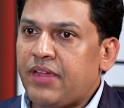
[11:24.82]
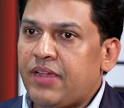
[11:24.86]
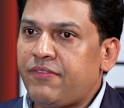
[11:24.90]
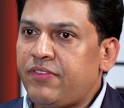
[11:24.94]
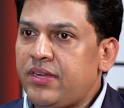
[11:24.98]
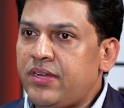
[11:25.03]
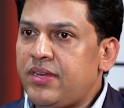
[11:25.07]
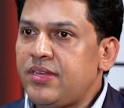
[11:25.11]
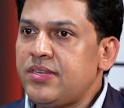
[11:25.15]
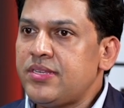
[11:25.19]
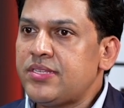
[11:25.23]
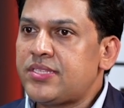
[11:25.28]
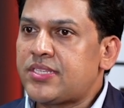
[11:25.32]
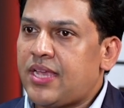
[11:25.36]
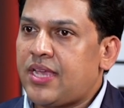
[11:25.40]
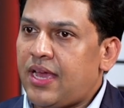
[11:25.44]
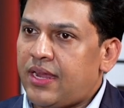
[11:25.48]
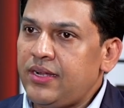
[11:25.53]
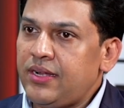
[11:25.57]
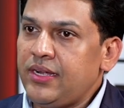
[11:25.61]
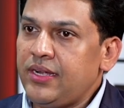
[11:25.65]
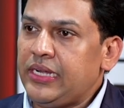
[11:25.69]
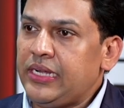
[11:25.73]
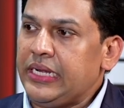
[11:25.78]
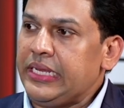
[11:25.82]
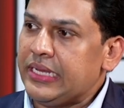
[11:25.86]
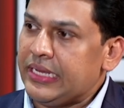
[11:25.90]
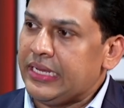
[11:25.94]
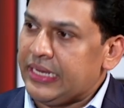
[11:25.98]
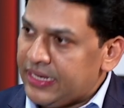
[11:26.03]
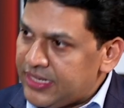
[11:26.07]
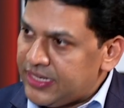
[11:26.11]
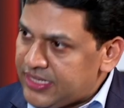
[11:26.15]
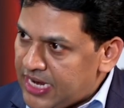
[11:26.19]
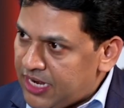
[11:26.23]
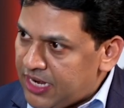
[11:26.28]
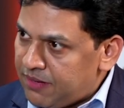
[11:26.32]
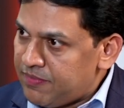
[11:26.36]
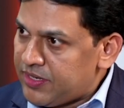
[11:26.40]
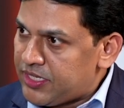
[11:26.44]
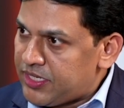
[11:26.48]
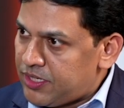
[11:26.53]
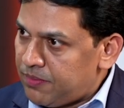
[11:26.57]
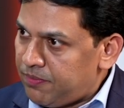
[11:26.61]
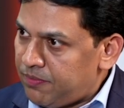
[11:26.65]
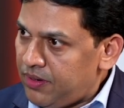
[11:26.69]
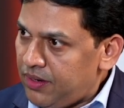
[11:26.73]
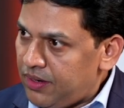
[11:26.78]
evidence currently is
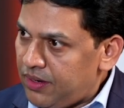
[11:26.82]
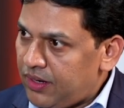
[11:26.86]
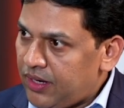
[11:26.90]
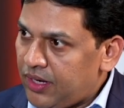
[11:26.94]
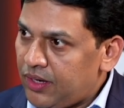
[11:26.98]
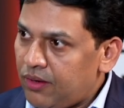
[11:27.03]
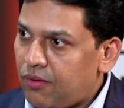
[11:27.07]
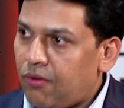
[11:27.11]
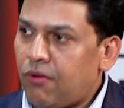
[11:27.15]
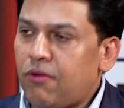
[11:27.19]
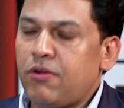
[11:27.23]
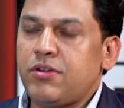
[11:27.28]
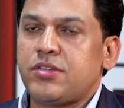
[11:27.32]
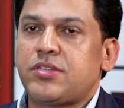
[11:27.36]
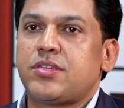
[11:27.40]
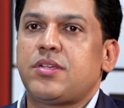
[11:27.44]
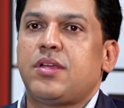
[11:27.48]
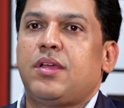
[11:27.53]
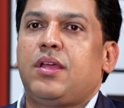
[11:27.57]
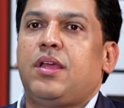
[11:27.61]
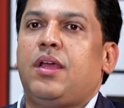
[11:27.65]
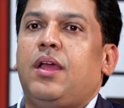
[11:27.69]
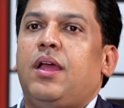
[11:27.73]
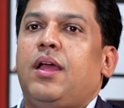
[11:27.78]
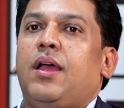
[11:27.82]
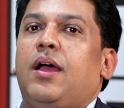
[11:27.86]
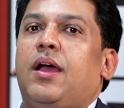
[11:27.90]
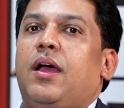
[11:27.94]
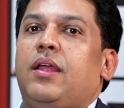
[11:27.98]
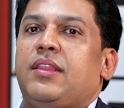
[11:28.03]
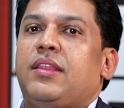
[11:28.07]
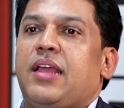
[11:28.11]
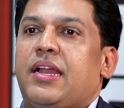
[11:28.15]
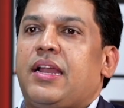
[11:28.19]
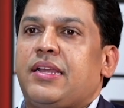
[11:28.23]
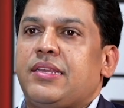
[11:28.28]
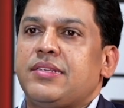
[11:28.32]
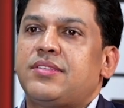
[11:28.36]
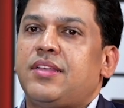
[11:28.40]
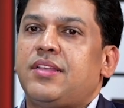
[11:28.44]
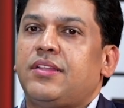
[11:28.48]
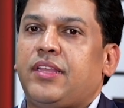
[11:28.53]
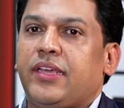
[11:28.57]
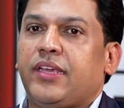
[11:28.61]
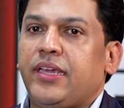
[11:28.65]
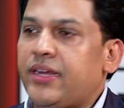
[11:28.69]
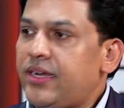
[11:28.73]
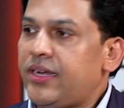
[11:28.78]
admissible in court. That is the
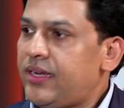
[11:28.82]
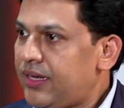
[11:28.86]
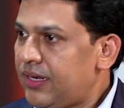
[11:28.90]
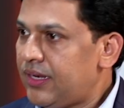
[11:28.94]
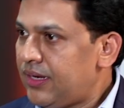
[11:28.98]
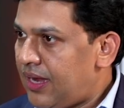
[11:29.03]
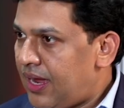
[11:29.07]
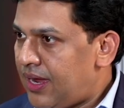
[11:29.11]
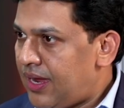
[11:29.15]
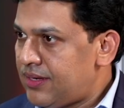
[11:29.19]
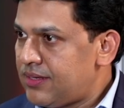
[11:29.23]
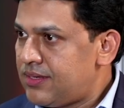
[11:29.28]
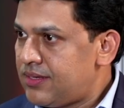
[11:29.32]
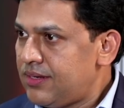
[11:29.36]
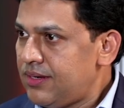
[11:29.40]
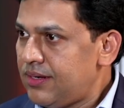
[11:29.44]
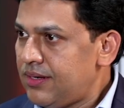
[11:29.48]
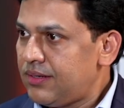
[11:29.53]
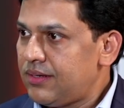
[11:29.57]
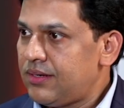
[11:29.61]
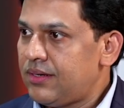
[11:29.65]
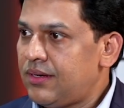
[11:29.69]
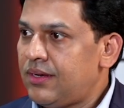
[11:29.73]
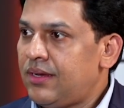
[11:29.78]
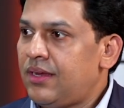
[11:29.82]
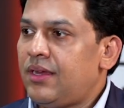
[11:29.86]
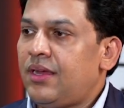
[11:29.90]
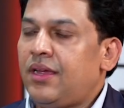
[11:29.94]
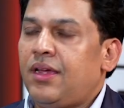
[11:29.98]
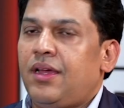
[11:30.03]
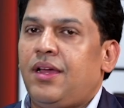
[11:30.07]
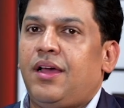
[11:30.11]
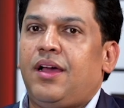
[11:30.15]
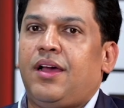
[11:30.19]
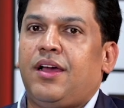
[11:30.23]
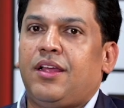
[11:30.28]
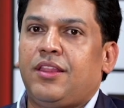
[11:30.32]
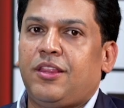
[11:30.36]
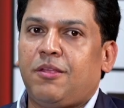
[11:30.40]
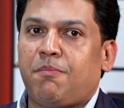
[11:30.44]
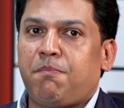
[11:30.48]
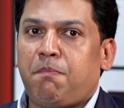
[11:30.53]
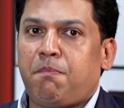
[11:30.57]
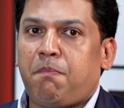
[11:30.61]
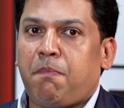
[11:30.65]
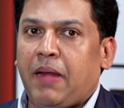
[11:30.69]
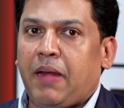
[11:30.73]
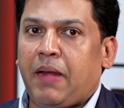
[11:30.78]
theoretical answer. Okay. The
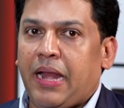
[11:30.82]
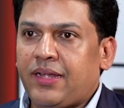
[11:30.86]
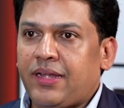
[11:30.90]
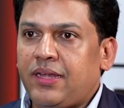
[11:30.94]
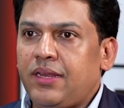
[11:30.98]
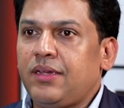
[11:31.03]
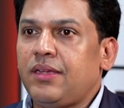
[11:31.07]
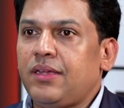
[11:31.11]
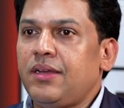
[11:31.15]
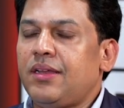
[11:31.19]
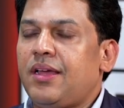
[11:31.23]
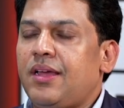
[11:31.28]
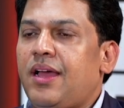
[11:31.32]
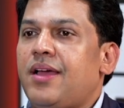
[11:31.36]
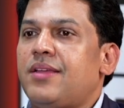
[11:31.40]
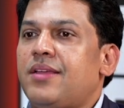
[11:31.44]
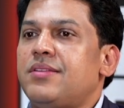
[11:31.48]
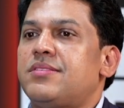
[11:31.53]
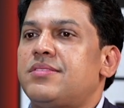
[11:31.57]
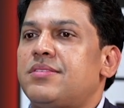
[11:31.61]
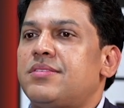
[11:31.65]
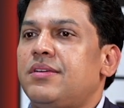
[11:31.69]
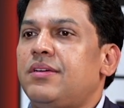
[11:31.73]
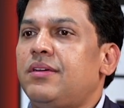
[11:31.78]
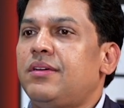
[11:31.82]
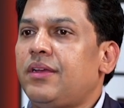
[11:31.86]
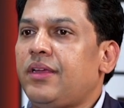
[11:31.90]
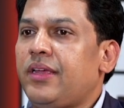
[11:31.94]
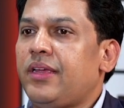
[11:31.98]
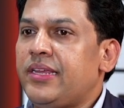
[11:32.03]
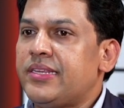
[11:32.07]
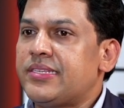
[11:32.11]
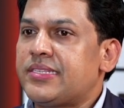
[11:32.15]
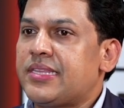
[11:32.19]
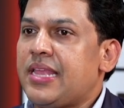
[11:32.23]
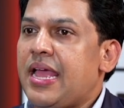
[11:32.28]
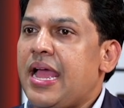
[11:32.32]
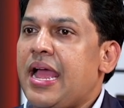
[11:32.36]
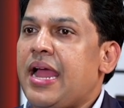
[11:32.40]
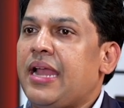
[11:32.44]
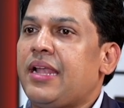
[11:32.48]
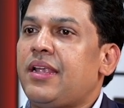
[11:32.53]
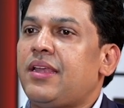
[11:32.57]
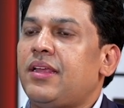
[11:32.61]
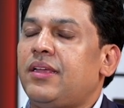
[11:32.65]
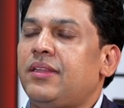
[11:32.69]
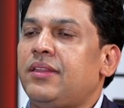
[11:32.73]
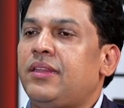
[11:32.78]
practical answer is
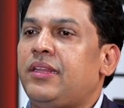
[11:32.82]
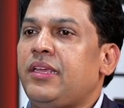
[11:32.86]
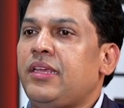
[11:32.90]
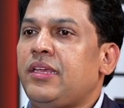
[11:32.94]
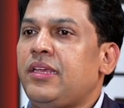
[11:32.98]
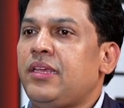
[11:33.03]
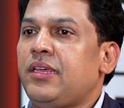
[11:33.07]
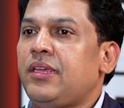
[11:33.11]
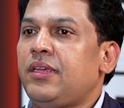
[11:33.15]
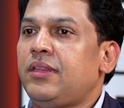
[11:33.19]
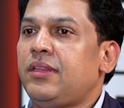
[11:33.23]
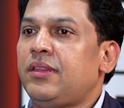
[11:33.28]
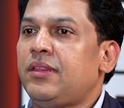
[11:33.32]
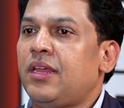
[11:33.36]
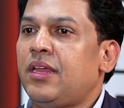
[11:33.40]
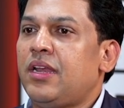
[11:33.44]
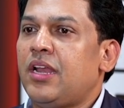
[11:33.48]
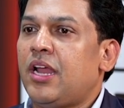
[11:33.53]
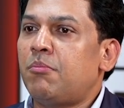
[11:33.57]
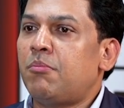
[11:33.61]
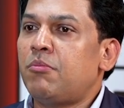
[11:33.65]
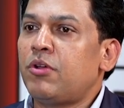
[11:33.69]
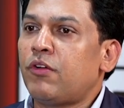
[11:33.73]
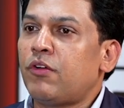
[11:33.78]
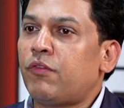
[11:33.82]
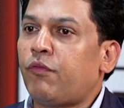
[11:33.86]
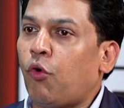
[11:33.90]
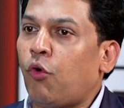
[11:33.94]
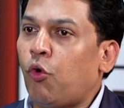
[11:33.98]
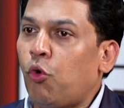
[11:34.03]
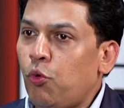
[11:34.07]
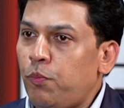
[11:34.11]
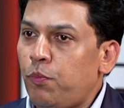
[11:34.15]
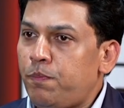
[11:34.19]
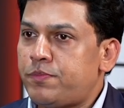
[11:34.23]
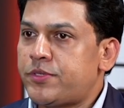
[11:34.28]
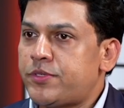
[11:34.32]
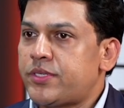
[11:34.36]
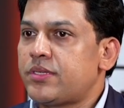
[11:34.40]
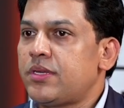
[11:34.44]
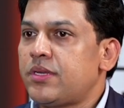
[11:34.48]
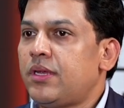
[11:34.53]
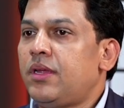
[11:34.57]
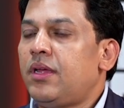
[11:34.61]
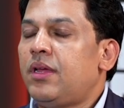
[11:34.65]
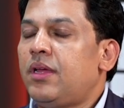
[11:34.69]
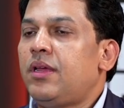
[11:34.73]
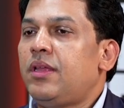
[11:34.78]
that the number of
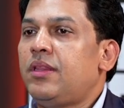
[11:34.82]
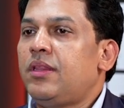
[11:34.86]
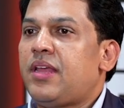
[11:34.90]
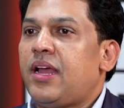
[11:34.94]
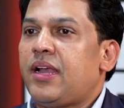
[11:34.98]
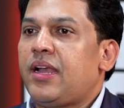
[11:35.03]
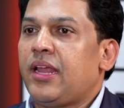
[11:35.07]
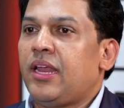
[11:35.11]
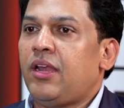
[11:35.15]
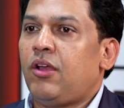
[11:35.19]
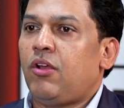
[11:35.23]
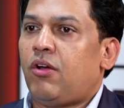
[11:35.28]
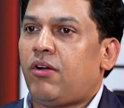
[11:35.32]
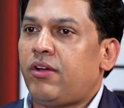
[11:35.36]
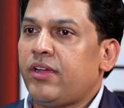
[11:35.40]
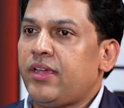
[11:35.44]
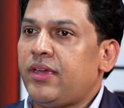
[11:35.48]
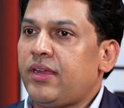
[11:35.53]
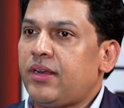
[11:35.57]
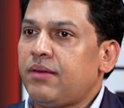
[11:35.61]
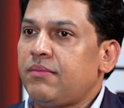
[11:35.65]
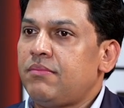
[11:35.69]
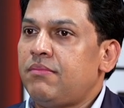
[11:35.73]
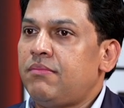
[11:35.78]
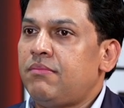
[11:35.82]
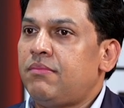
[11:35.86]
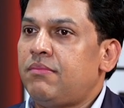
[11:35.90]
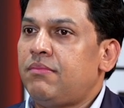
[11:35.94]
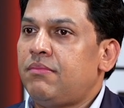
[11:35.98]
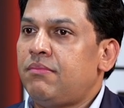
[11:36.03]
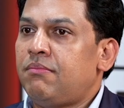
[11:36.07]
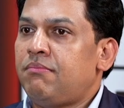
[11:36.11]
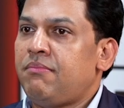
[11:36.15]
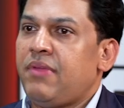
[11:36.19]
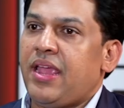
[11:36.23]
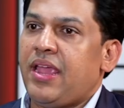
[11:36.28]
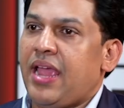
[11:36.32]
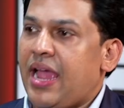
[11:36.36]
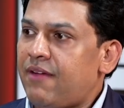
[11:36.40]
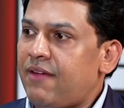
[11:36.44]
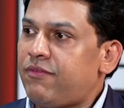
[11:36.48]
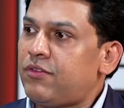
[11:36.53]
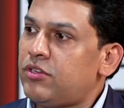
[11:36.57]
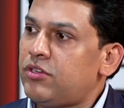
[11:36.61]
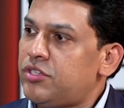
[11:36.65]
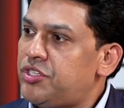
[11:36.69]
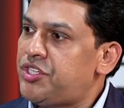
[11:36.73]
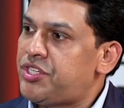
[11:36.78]
hoops that a lawyer may
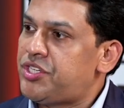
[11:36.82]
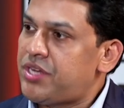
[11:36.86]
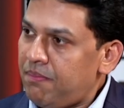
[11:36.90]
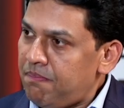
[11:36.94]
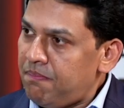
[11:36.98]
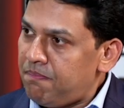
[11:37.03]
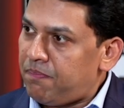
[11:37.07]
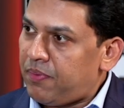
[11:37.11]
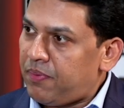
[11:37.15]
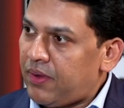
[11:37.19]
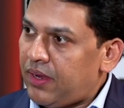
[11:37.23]
have to jump